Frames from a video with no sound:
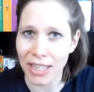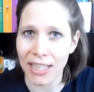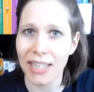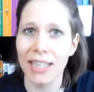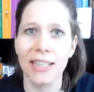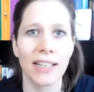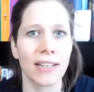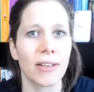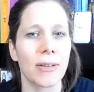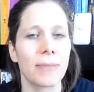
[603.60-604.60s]
checking
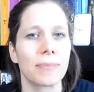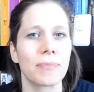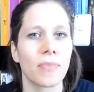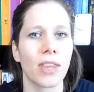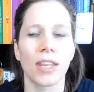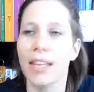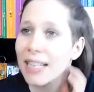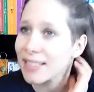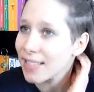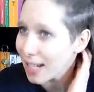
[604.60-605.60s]
um,
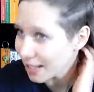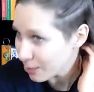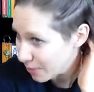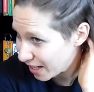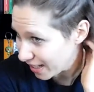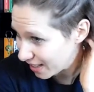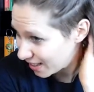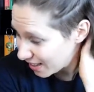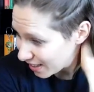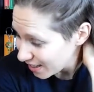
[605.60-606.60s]
Kiss Anime,
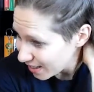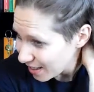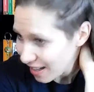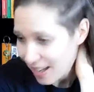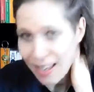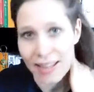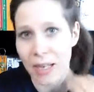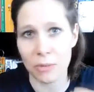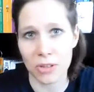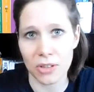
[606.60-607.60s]
and
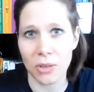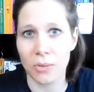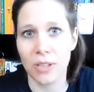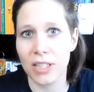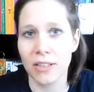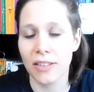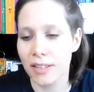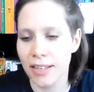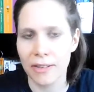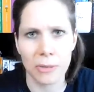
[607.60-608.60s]
there was no video
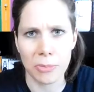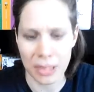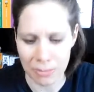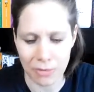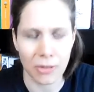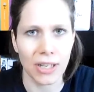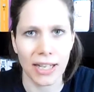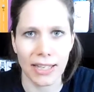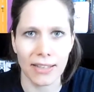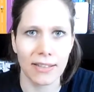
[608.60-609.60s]
in there, and people were
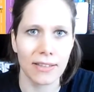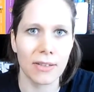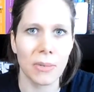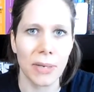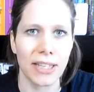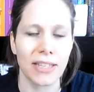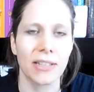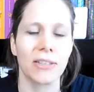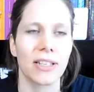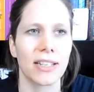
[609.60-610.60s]
like
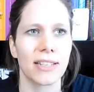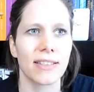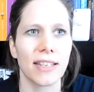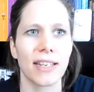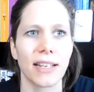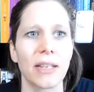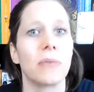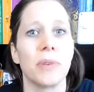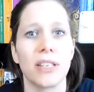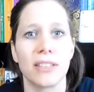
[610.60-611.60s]
commenting on it and saying
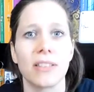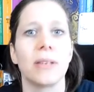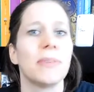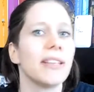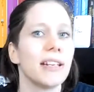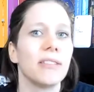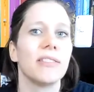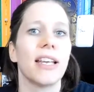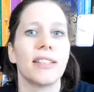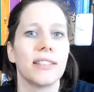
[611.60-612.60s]
like, when is it coming
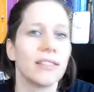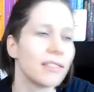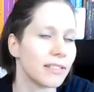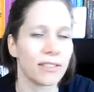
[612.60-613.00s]
out, hasn't it,